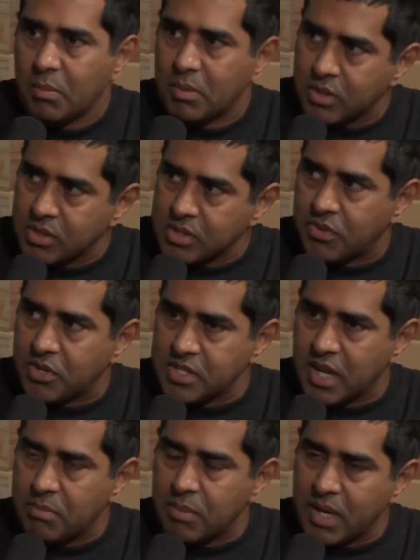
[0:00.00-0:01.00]
But those first
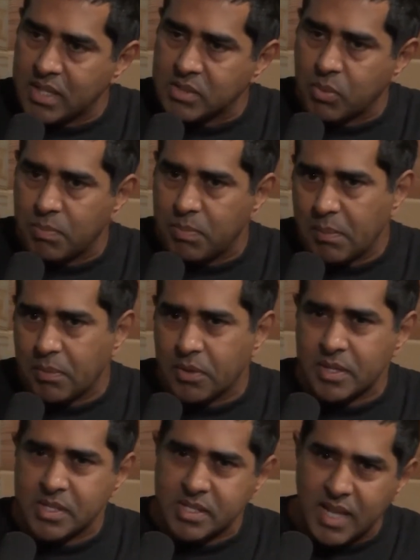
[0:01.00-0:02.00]
9 minutes, when people are
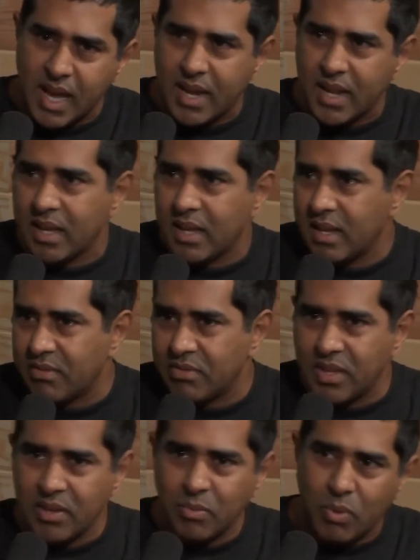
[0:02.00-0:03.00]
deciding if
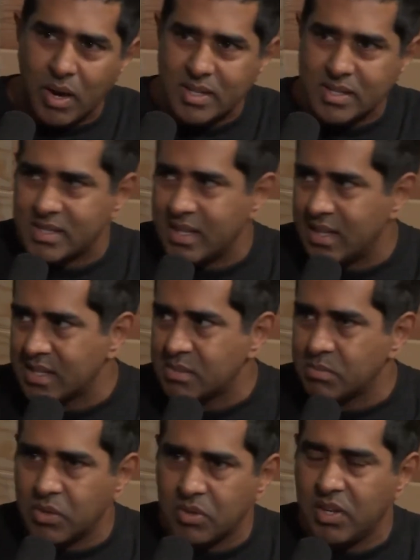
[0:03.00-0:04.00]
they want to see
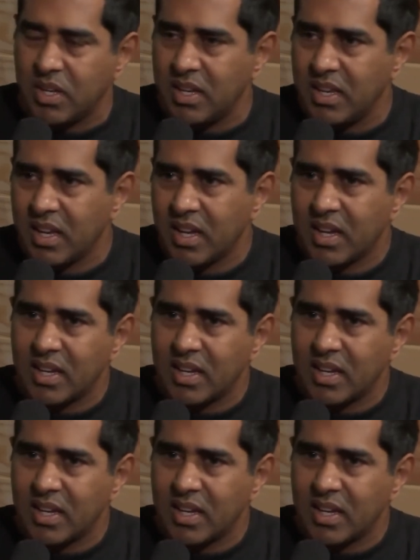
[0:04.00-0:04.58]
this movie,